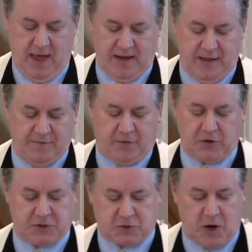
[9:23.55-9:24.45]
And in
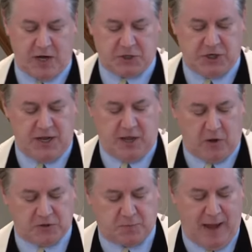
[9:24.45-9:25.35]
frustration, he
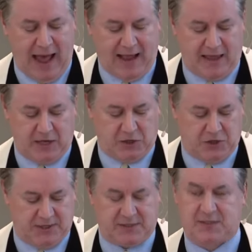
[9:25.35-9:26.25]
goes back at
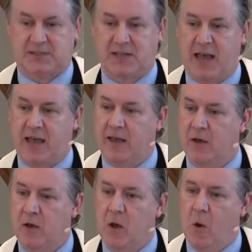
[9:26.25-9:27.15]
Jesus saying,
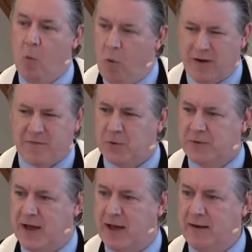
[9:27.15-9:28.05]
"What have you
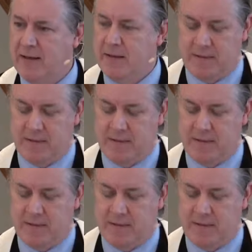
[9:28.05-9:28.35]
done?"